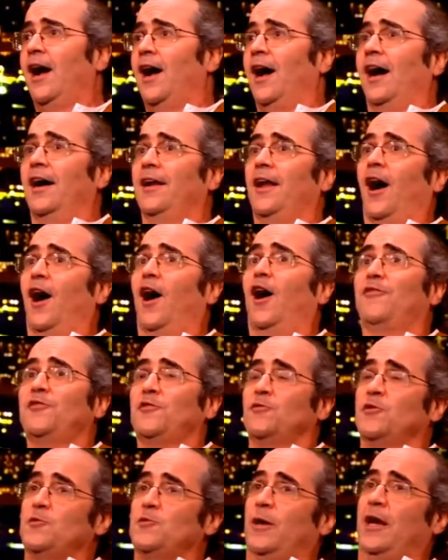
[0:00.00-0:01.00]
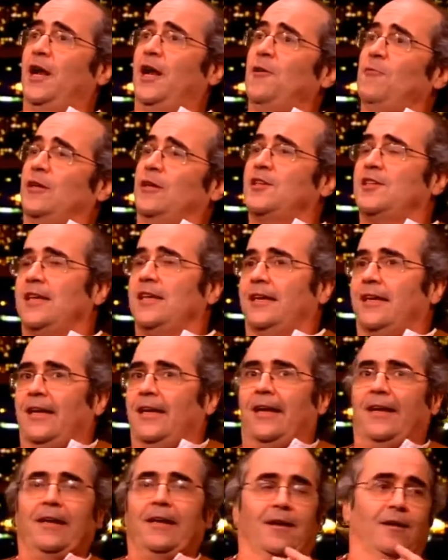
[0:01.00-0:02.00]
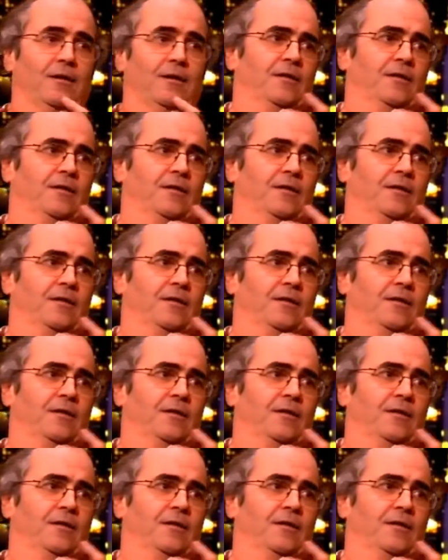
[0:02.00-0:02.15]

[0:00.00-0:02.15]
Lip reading: And afterwards, when anyone said to Lenny,